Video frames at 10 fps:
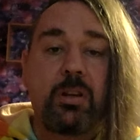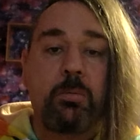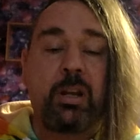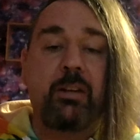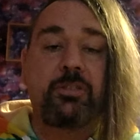
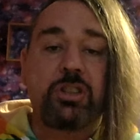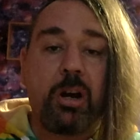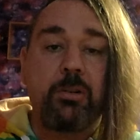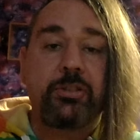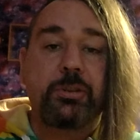we have
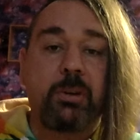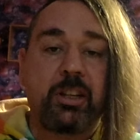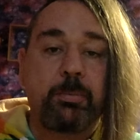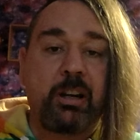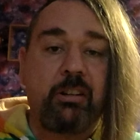chose to
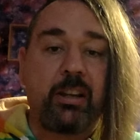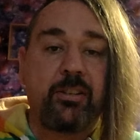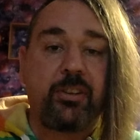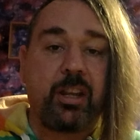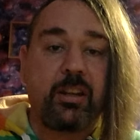
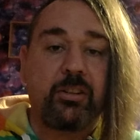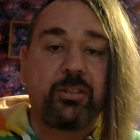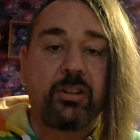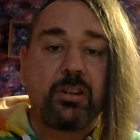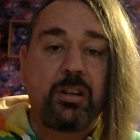experience these,